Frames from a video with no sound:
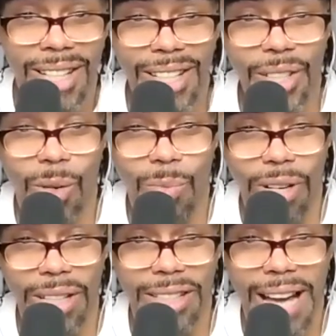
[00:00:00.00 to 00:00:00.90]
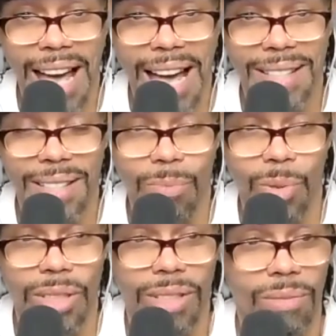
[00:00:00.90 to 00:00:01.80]
you know, brother, had some
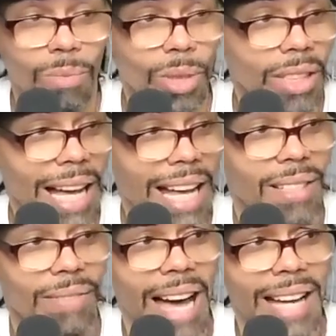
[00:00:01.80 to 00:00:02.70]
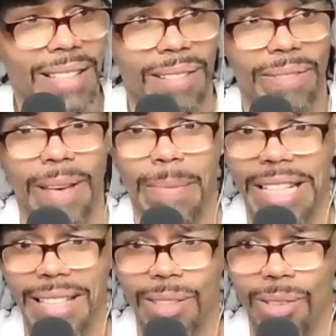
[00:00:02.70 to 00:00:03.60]
what would classify as
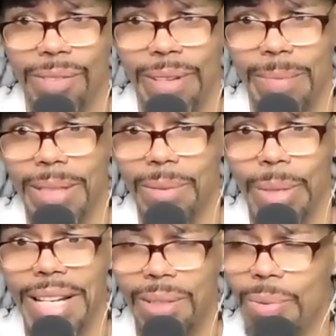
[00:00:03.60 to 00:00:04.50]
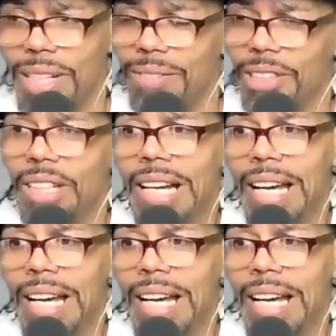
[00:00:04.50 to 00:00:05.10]
effeminate or feminine ways or whatever.